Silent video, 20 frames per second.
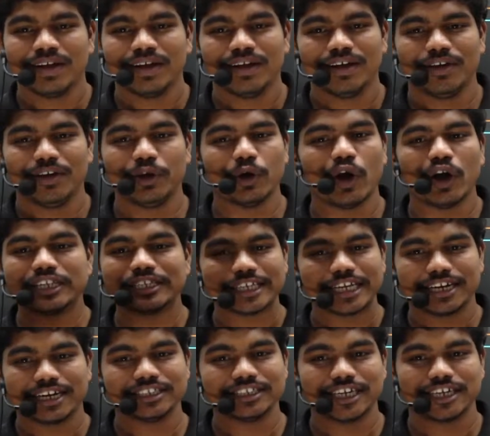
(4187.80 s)
You all say
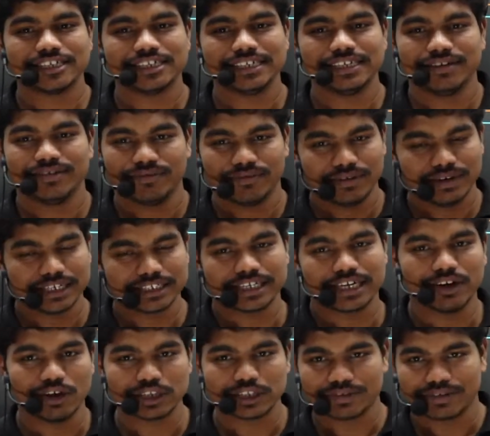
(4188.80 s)
na, generally yesterday
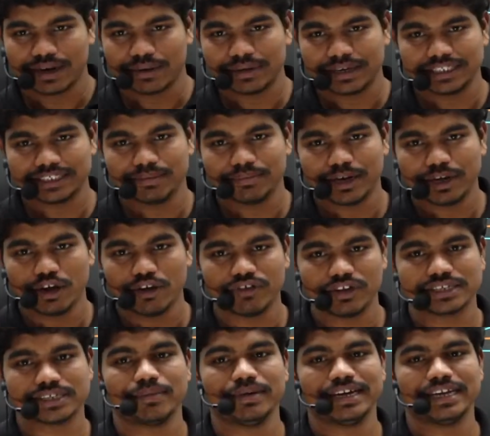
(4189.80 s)
also when I'm teaching, many of you are
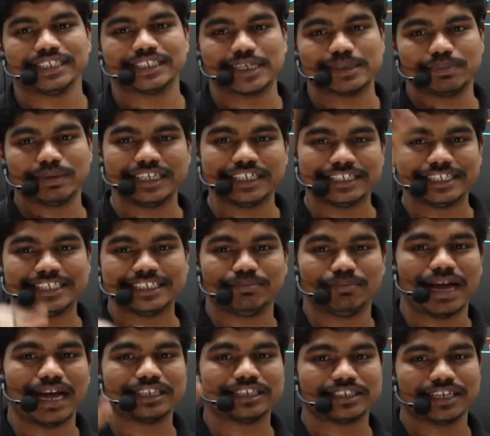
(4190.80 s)
commenting, sir please teach
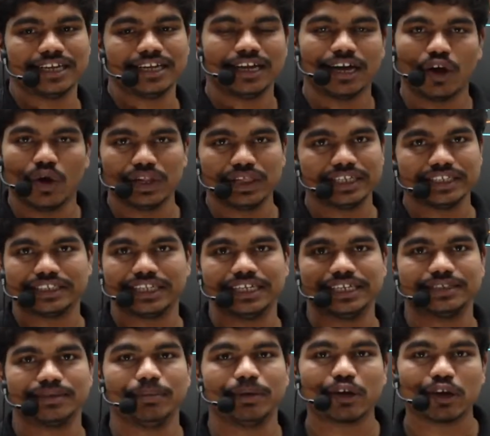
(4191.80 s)
maths, all these
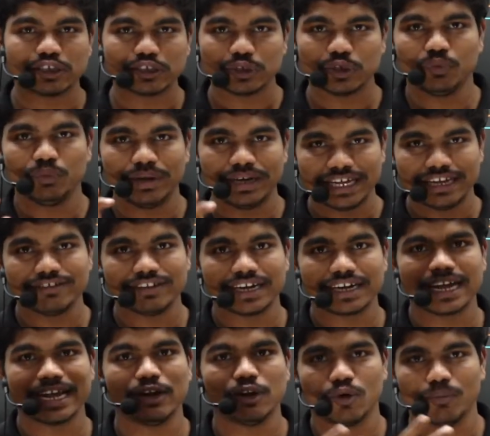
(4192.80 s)
things, because you believe that
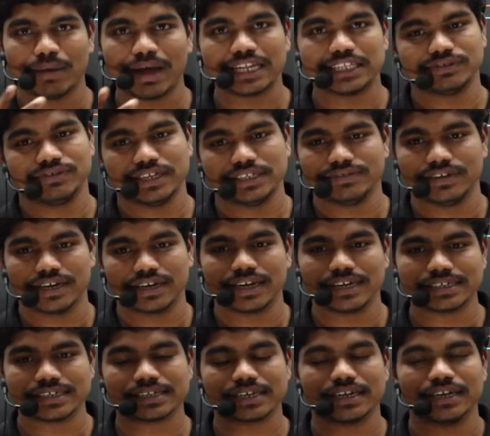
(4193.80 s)
I know maths very well,
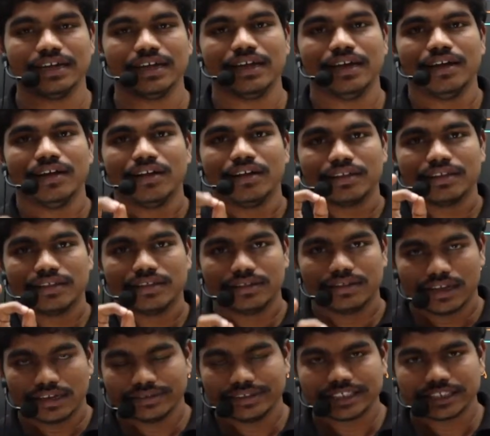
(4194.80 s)
correct?
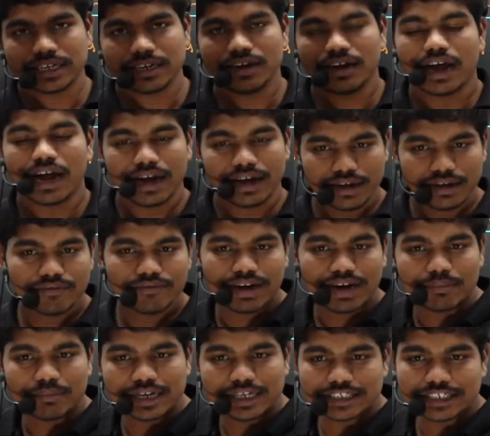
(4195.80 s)
The reason, and when
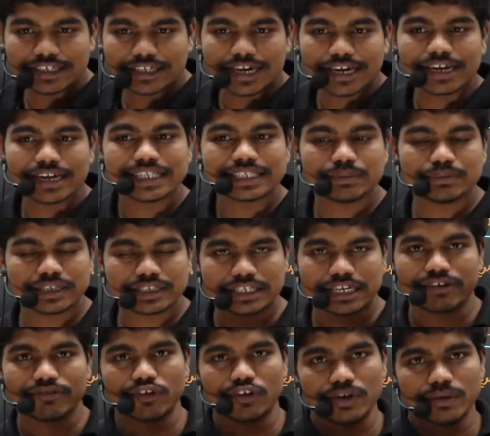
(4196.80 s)
I'm teaching technical subjects
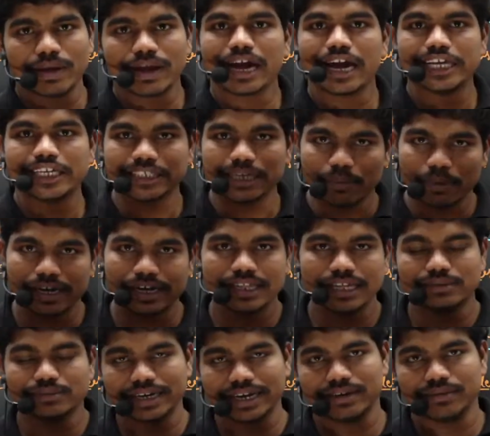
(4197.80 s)
like fluid mechanics, applied
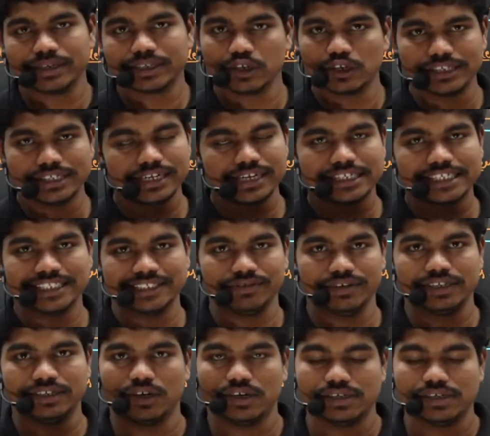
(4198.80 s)
thermodynamics, or heat transfer, or